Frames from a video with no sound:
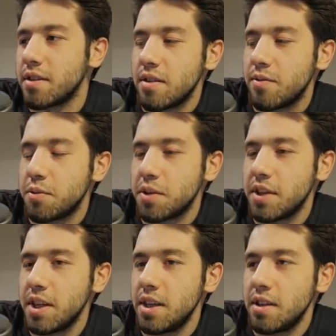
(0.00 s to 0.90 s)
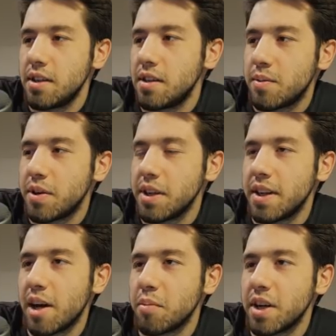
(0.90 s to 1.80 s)
14. We're already
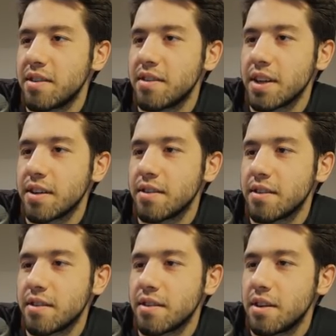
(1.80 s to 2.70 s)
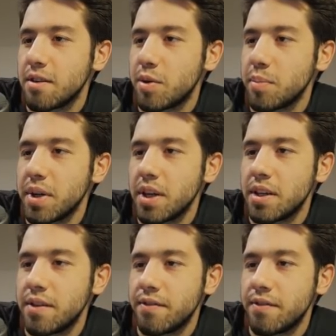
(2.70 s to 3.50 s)
down by 6. That's pretty bad.